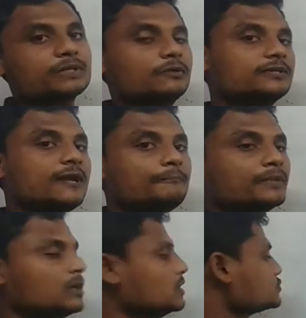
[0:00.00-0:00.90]
Okay,
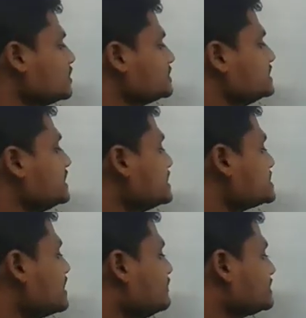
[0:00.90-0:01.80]
so
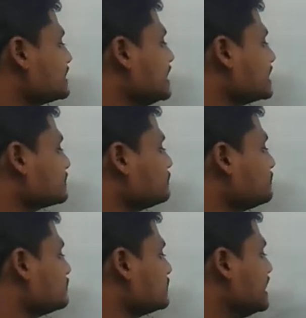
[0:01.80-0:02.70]
these I will take
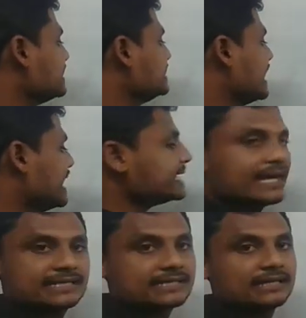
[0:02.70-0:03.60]
at the end,
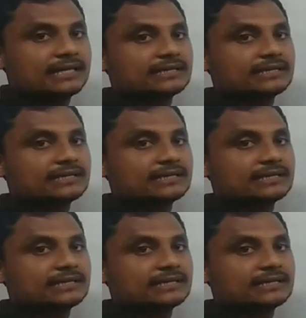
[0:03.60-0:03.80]
guys.